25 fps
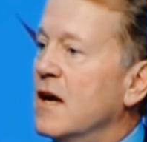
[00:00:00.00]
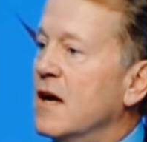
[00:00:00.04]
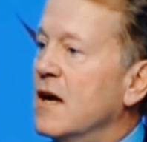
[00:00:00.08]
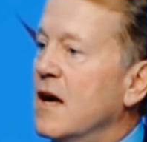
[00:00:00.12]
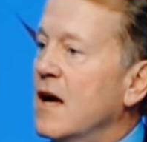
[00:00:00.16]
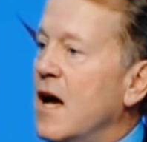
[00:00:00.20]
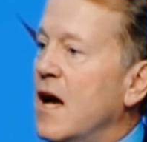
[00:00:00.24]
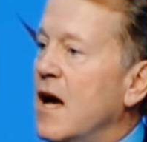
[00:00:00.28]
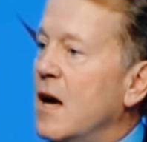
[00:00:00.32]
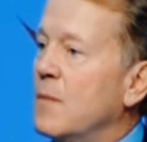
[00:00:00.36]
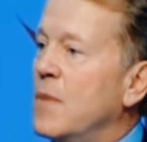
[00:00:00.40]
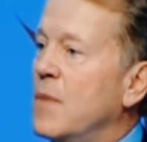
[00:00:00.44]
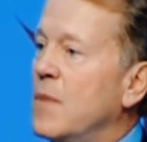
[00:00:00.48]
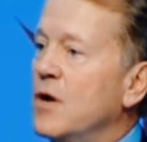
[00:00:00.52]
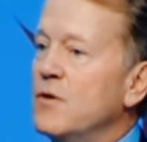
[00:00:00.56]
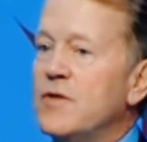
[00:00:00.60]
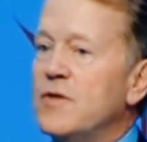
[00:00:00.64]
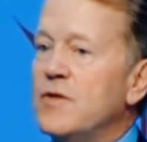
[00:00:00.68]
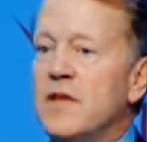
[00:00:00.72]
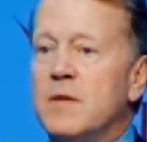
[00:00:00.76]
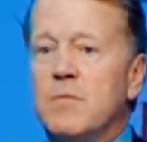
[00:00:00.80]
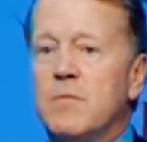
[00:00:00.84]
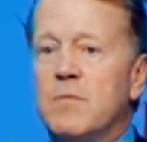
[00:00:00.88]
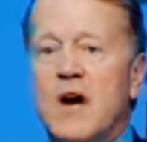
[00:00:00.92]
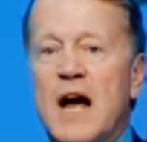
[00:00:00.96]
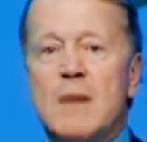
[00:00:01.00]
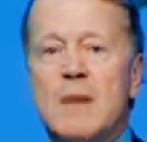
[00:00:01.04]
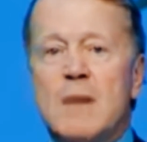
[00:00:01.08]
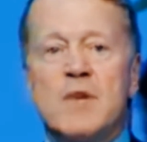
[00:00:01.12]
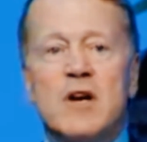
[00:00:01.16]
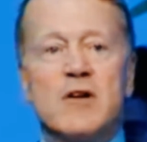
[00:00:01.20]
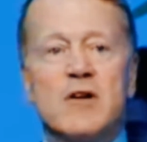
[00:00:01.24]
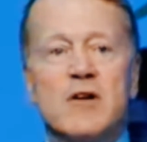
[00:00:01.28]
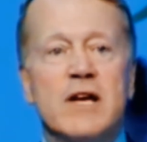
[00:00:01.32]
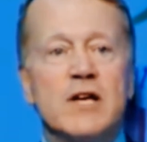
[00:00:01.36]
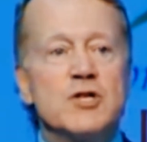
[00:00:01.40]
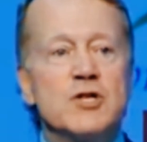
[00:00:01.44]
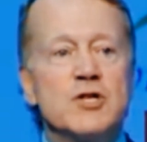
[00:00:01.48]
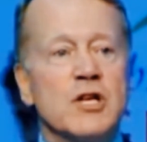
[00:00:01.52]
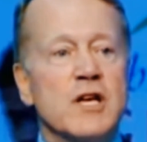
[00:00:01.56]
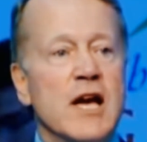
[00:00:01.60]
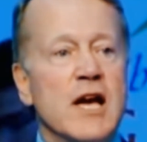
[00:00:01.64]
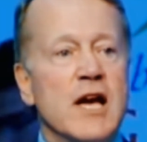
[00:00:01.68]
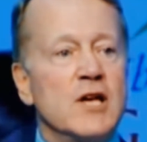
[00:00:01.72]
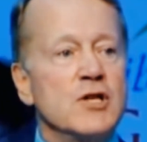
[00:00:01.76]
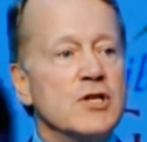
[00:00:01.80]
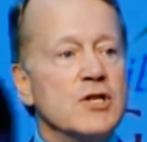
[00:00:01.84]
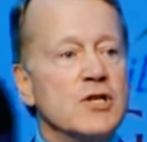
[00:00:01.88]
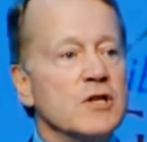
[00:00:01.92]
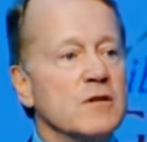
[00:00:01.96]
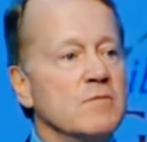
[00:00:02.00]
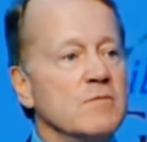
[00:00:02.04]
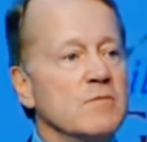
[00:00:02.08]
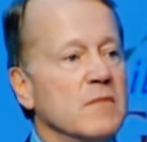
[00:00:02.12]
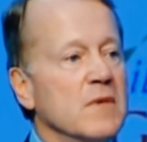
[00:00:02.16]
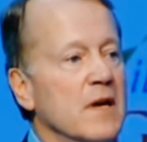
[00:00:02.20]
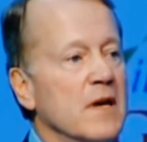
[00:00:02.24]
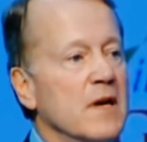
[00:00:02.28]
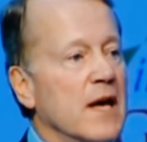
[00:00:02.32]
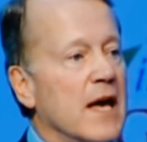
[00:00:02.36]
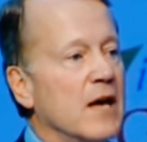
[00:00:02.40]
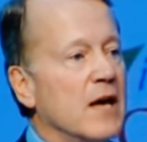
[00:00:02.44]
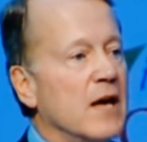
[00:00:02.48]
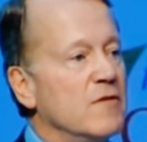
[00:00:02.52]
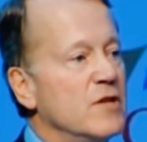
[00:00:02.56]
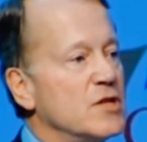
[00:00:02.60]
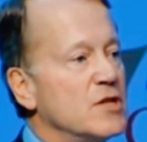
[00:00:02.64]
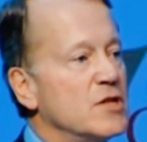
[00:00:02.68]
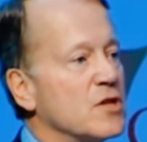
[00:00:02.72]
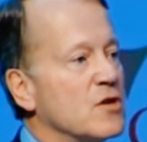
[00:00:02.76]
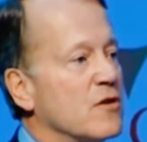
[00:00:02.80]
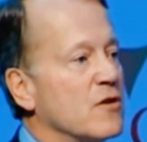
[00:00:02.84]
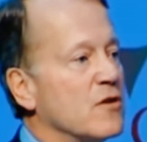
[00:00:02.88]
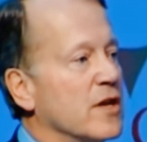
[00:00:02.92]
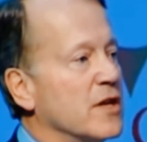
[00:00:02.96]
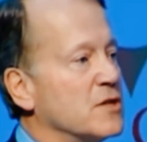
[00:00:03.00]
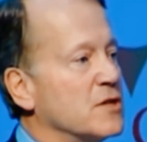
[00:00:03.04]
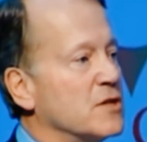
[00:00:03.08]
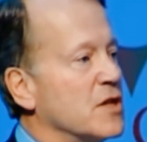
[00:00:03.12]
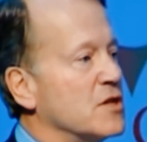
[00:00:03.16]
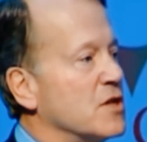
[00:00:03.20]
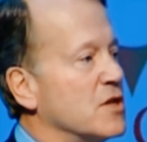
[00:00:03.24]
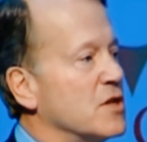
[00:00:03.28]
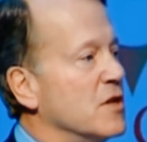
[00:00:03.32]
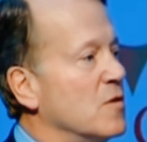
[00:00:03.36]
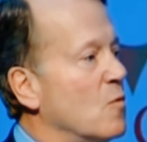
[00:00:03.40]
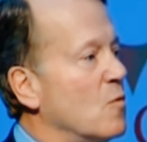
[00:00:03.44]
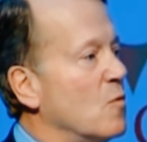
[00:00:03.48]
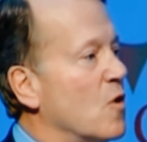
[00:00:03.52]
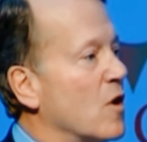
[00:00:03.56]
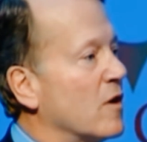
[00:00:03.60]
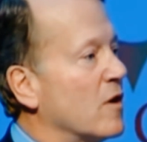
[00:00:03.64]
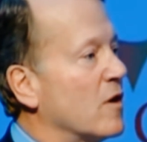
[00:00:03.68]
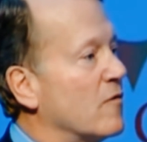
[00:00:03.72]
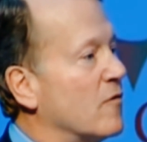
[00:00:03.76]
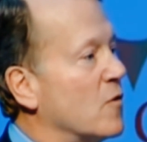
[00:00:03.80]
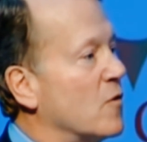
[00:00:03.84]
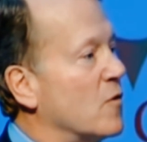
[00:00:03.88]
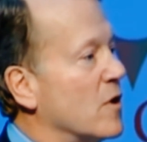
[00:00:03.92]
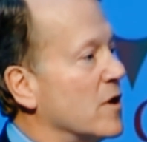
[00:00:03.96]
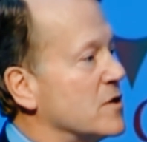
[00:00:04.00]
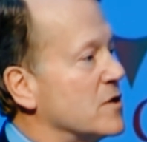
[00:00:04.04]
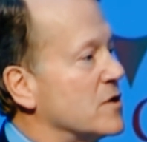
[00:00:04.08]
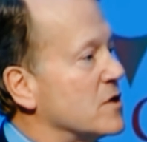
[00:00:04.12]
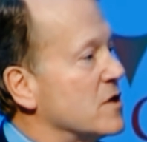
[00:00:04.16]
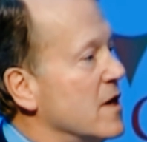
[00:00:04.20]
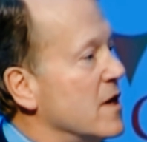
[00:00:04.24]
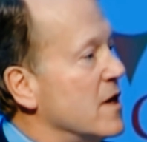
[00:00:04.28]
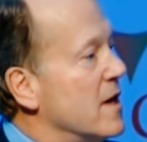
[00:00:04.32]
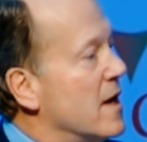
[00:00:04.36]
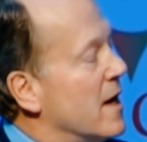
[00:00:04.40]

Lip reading: both in primary education and reskill an existing workforce,